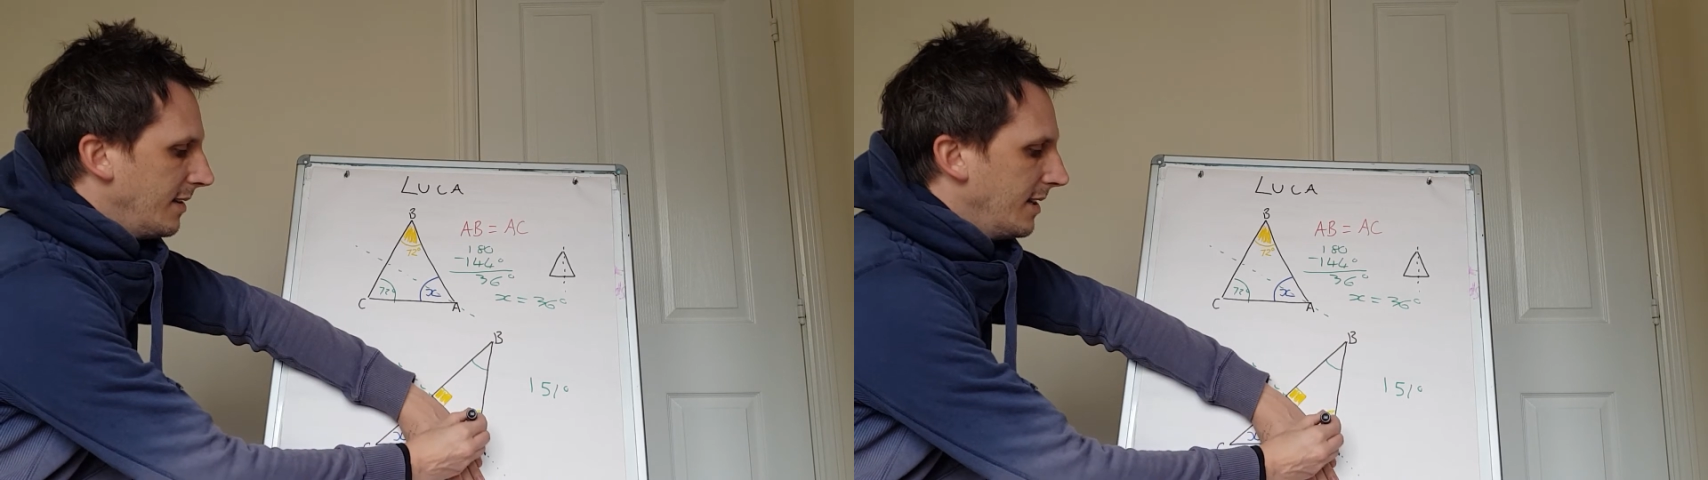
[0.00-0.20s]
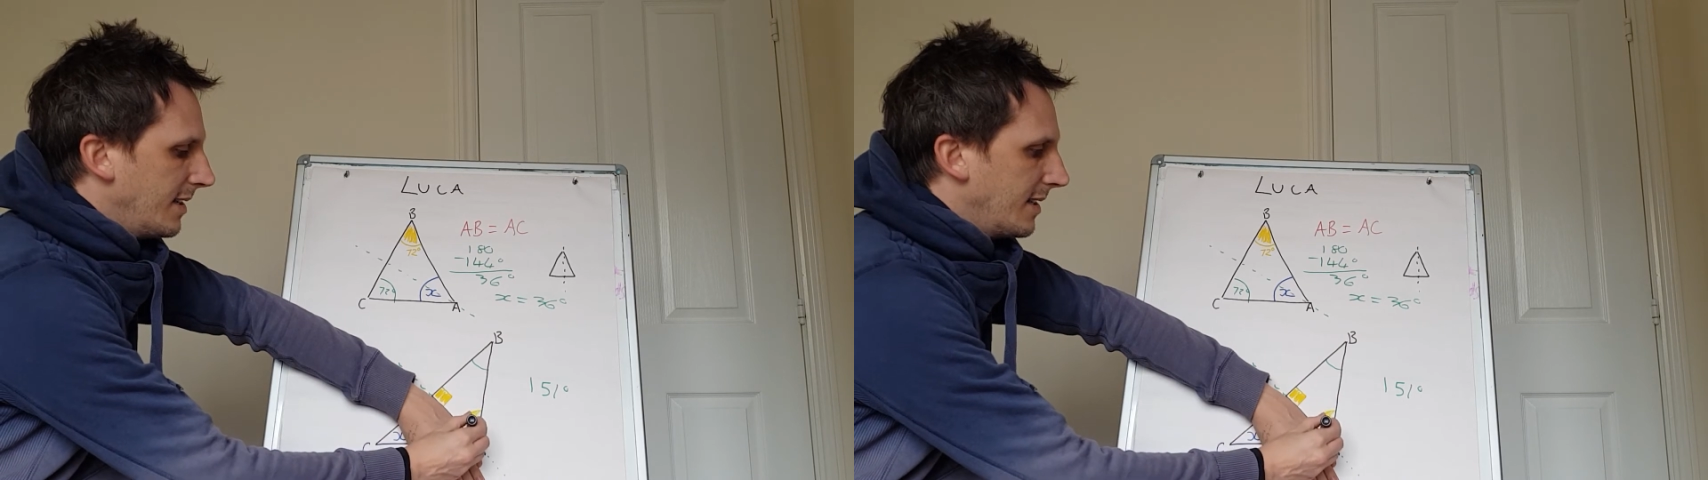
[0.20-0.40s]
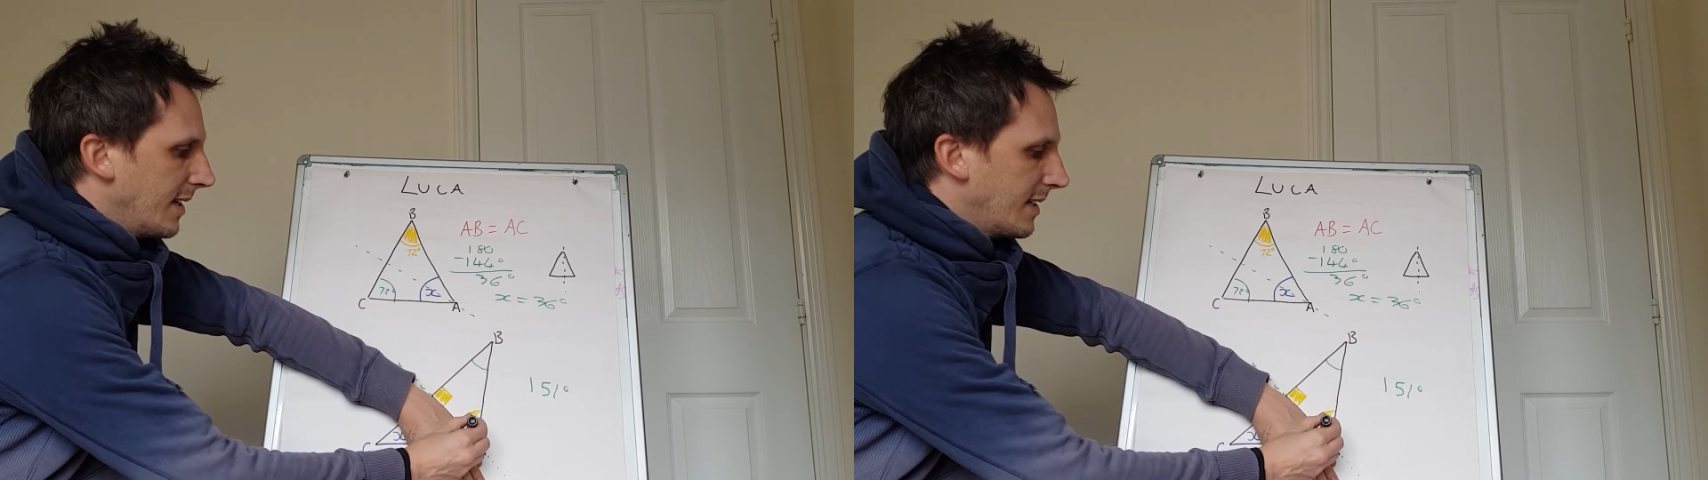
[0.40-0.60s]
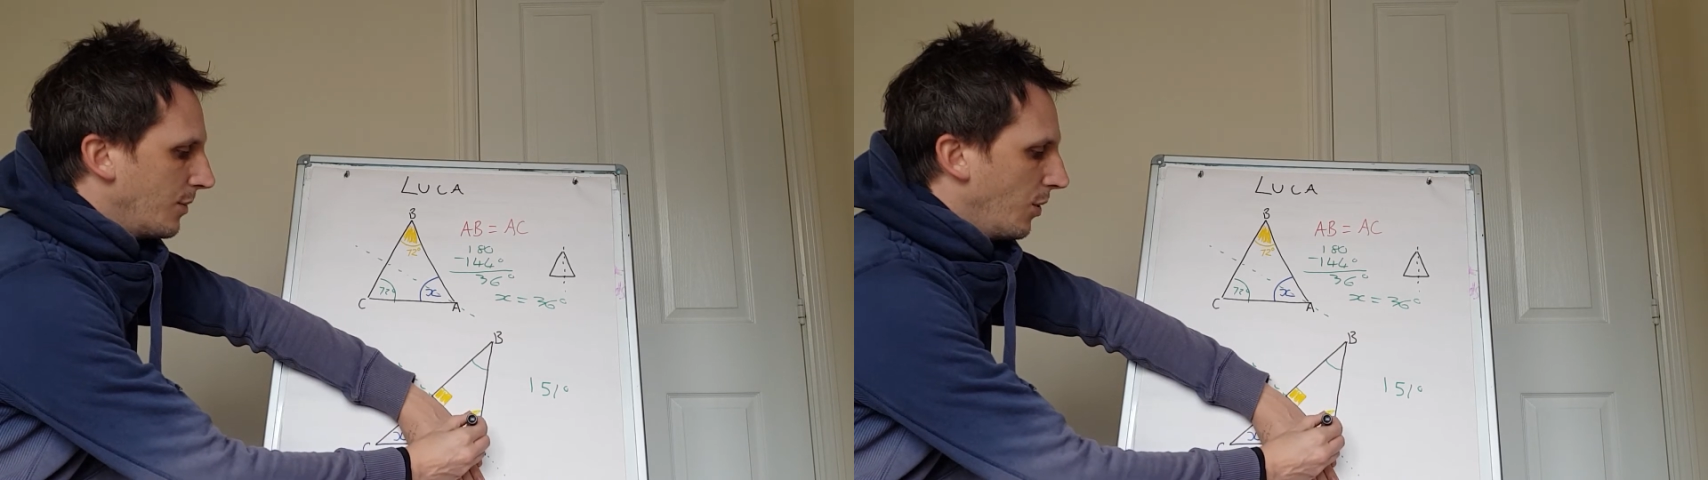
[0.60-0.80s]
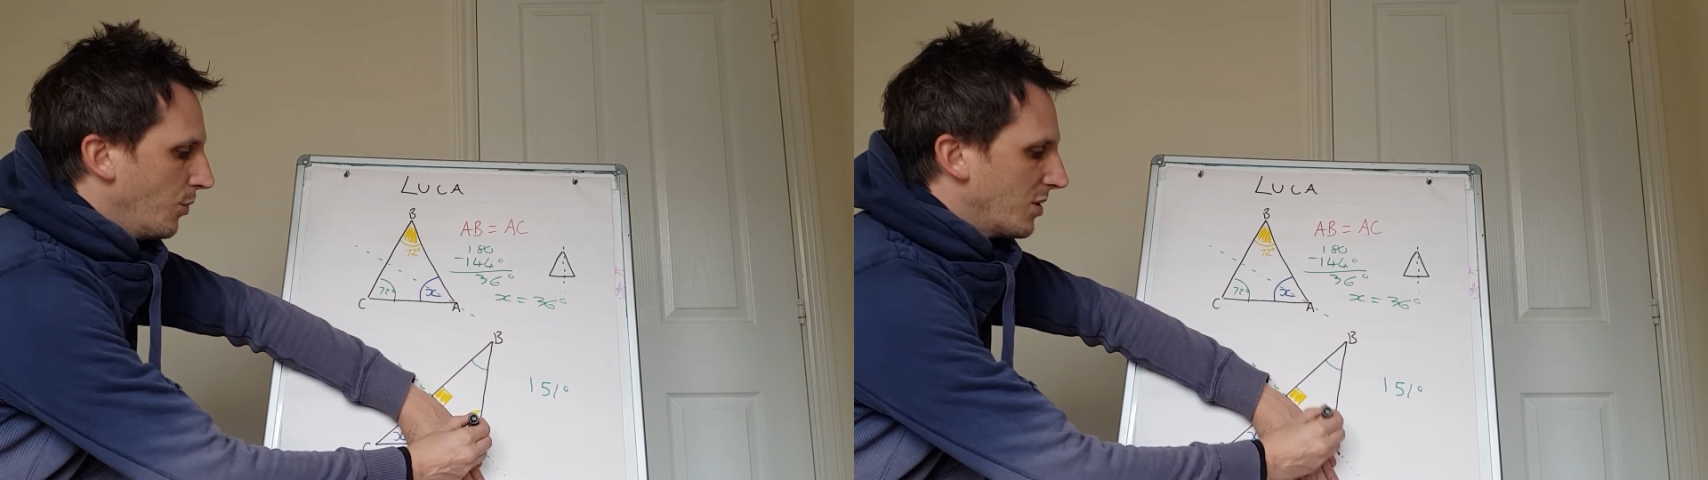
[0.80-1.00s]
this is
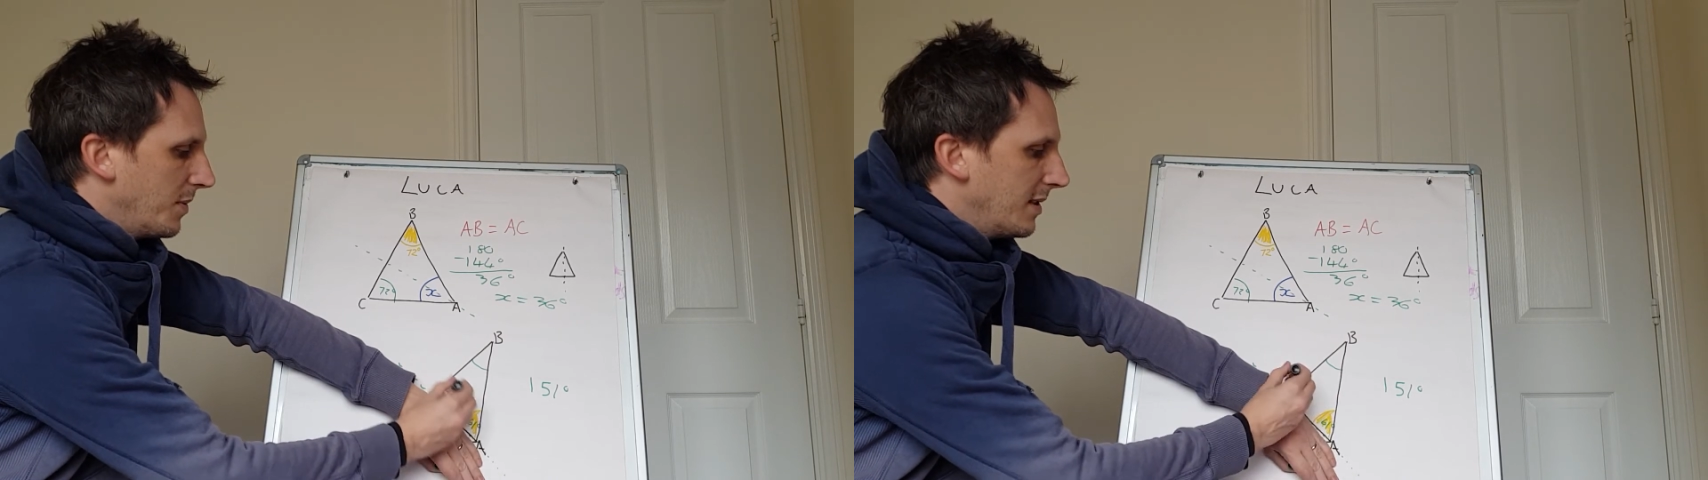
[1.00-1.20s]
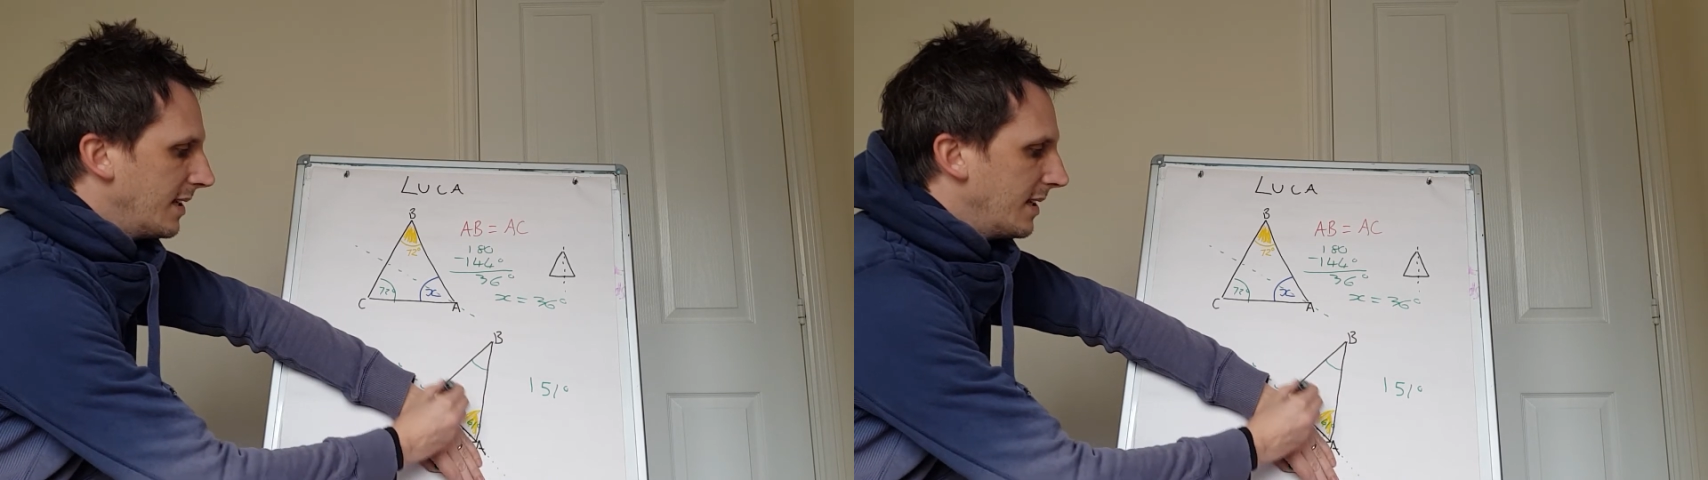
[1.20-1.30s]
61, which means